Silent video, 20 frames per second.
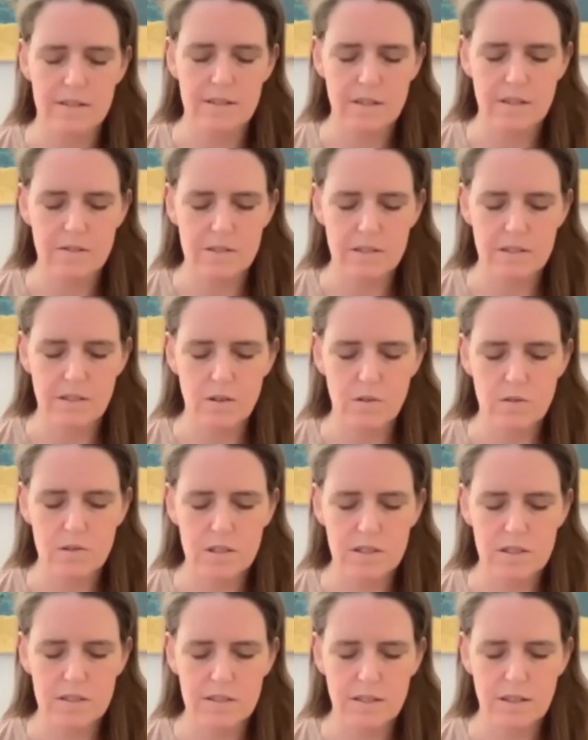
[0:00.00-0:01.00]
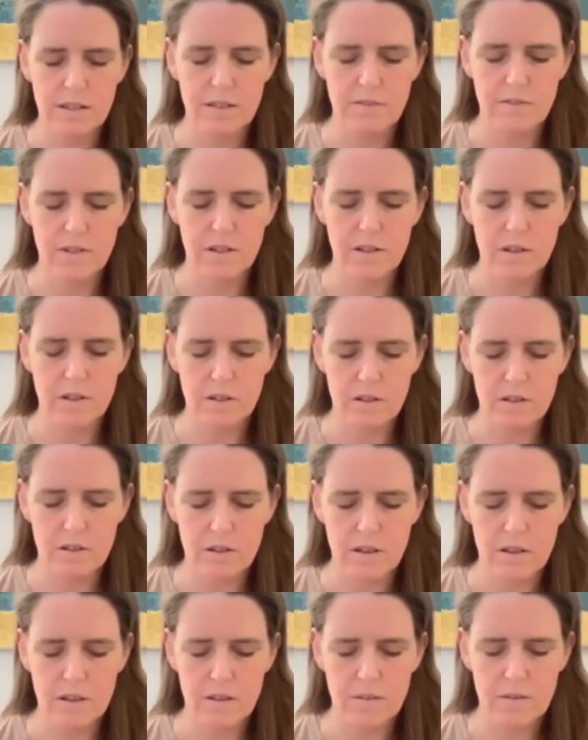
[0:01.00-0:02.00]
said was the oceans of the
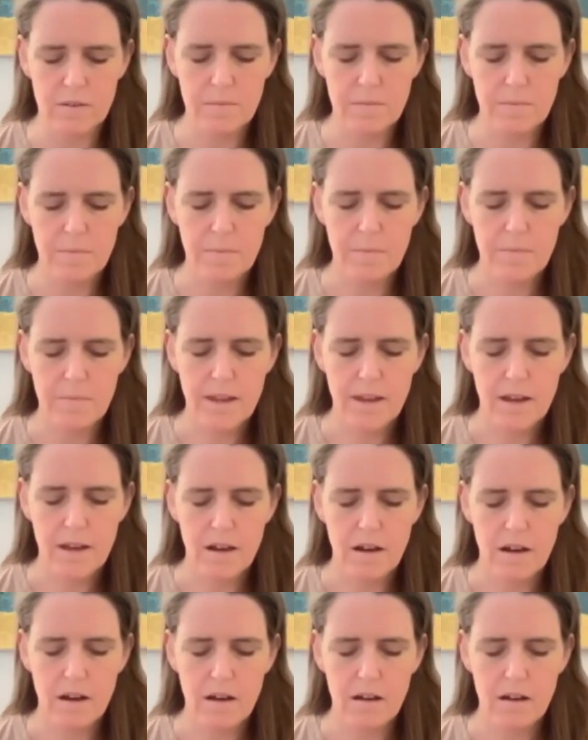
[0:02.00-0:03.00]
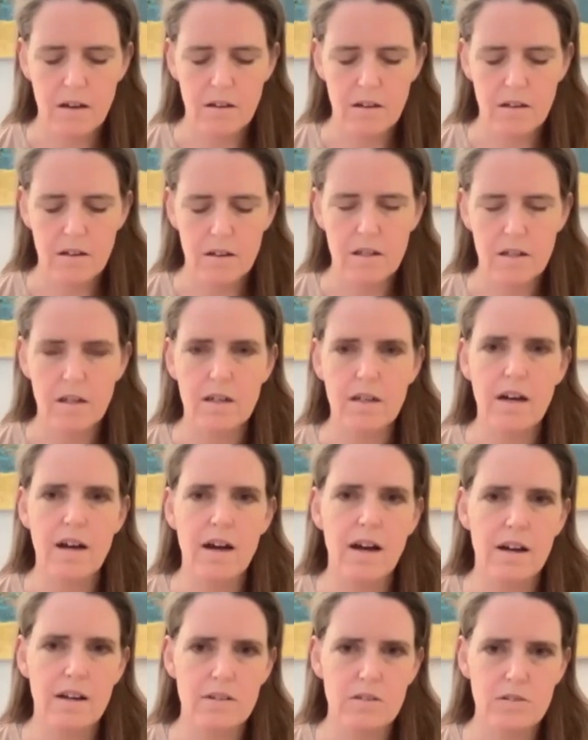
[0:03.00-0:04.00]
earth are a
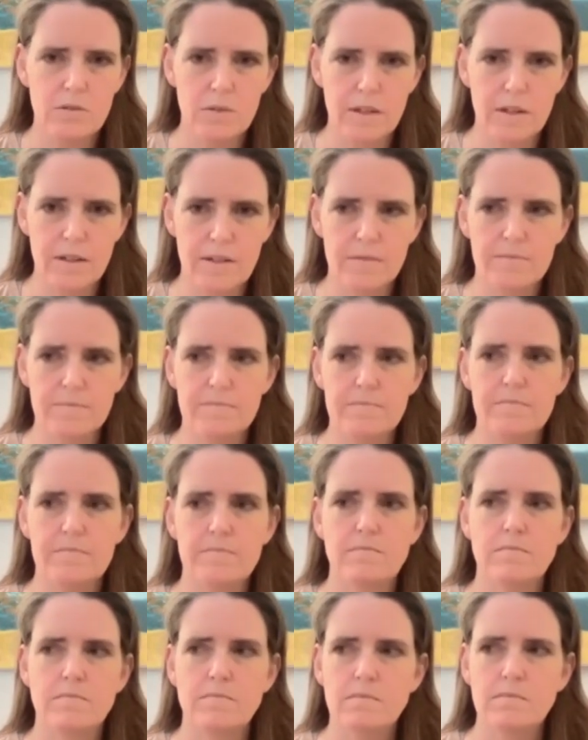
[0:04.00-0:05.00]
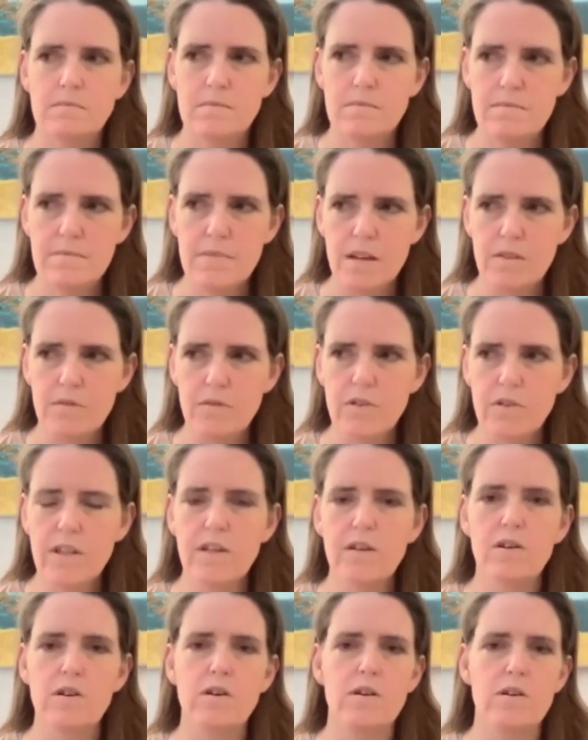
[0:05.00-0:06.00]
conduit for
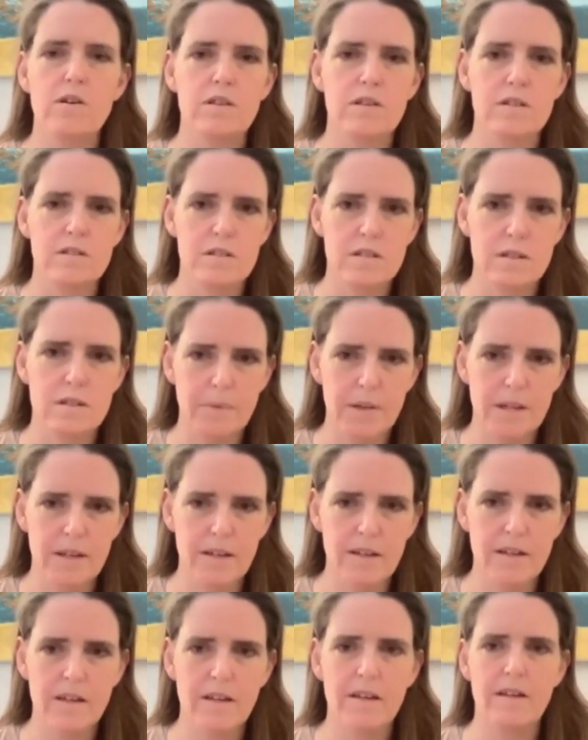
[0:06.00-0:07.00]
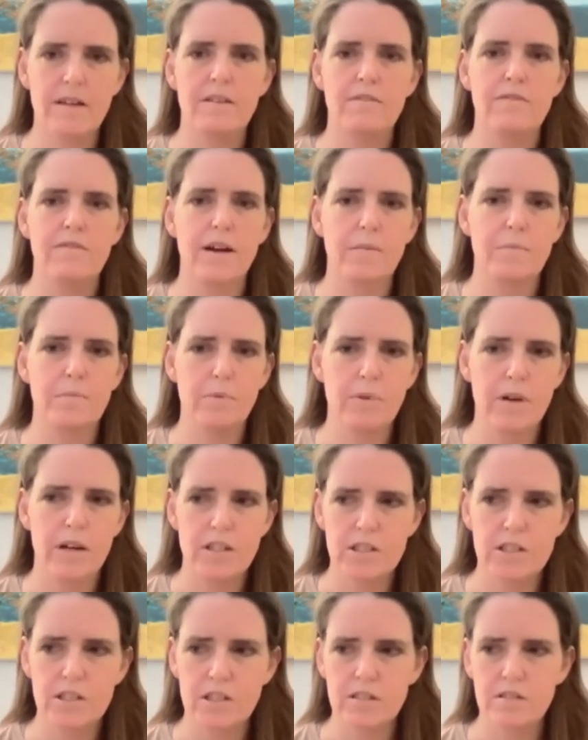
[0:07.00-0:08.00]
the earth to be in
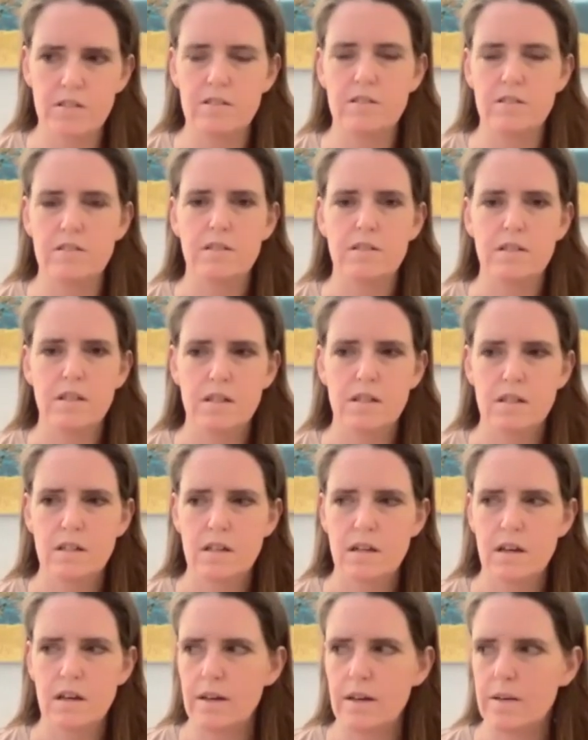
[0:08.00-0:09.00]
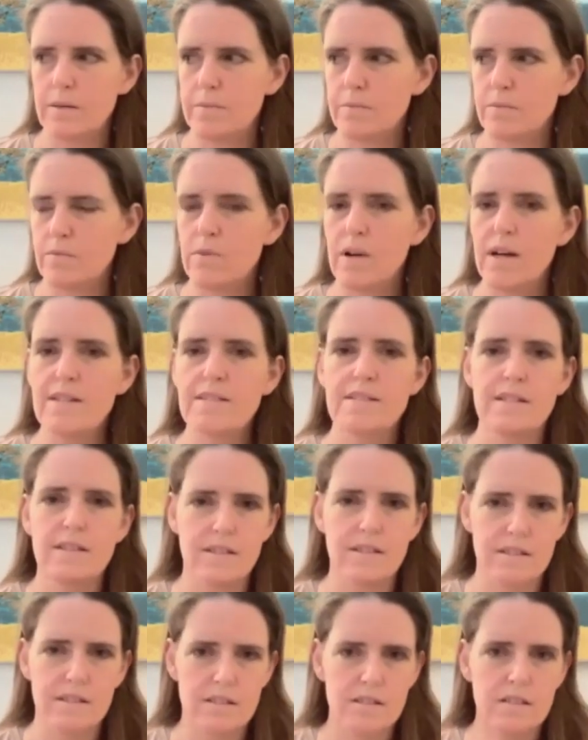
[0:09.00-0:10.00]
vibrational
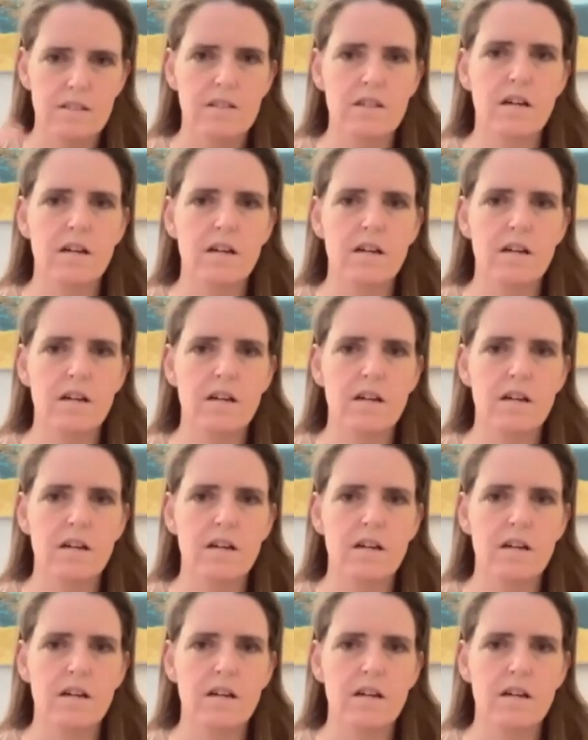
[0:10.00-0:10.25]
resonance